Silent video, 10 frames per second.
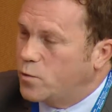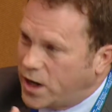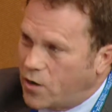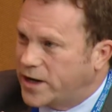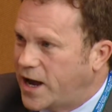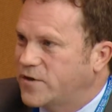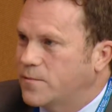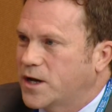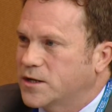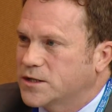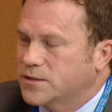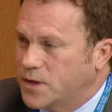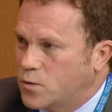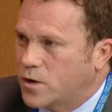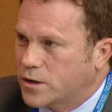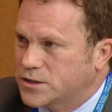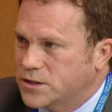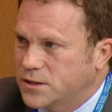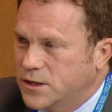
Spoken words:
We already have that mechanism, and it works.